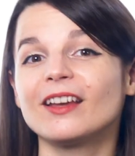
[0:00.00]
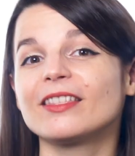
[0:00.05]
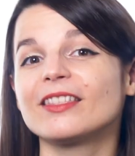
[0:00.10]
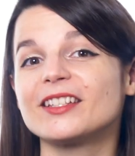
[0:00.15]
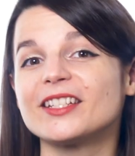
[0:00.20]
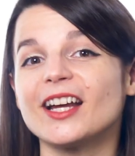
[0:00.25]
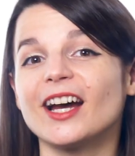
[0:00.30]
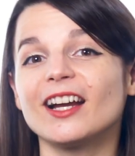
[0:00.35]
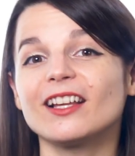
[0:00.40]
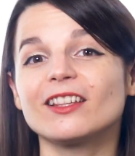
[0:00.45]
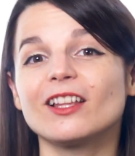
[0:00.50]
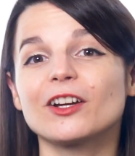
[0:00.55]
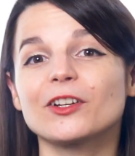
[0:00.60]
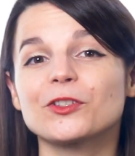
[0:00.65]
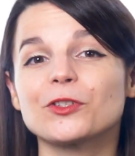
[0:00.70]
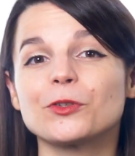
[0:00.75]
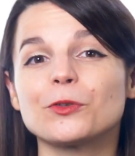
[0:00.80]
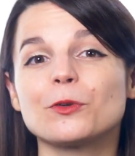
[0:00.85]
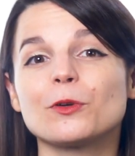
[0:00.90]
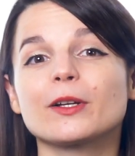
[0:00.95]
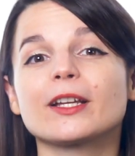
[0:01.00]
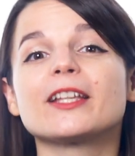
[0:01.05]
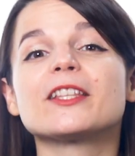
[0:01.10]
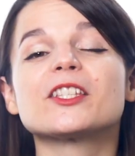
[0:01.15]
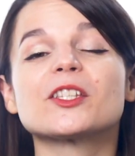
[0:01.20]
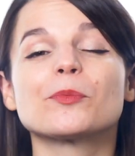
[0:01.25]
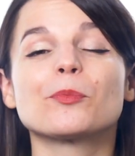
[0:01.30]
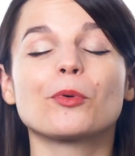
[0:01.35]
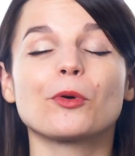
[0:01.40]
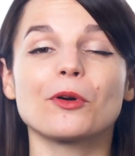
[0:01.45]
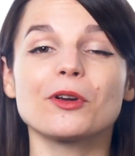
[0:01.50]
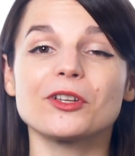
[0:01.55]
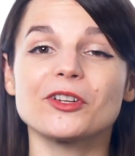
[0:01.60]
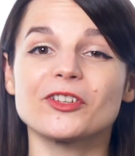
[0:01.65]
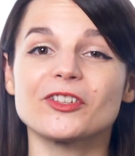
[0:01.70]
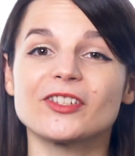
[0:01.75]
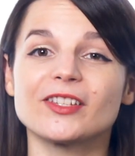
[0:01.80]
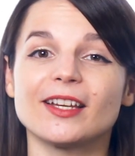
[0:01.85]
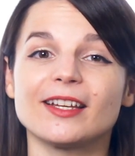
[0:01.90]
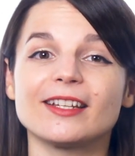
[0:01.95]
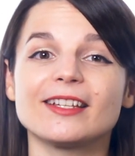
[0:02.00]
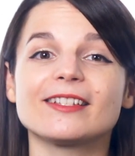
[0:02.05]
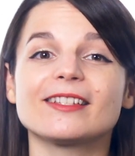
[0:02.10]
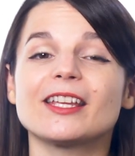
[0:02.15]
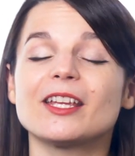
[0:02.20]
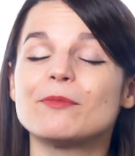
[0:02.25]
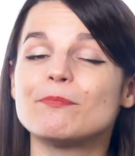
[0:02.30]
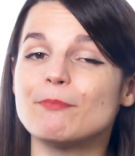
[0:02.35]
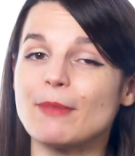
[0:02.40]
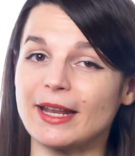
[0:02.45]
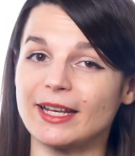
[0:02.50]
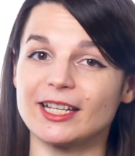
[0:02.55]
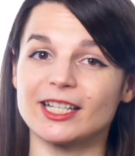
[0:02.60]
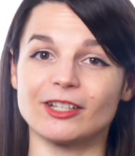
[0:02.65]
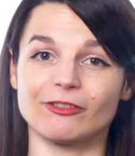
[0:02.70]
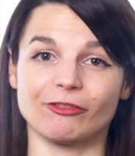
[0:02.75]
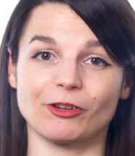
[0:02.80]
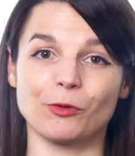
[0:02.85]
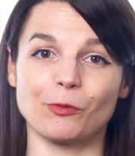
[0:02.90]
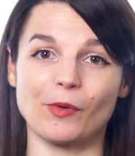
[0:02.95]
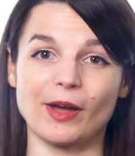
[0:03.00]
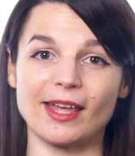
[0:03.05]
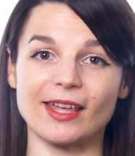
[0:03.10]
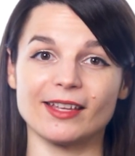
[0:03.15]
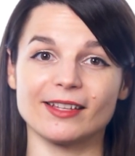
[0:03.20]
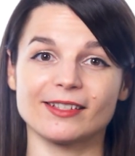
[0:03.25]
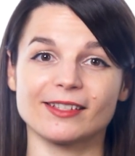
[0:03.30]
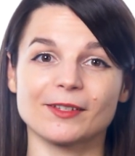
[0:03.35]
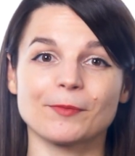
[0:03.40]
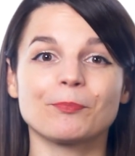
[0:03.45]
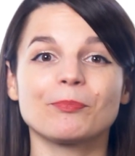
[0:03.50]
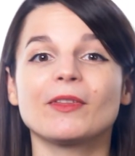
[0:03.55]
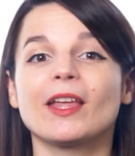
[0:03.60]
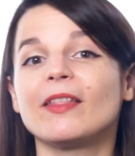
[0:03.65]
The Dialogue tool can support your studies in many different ways,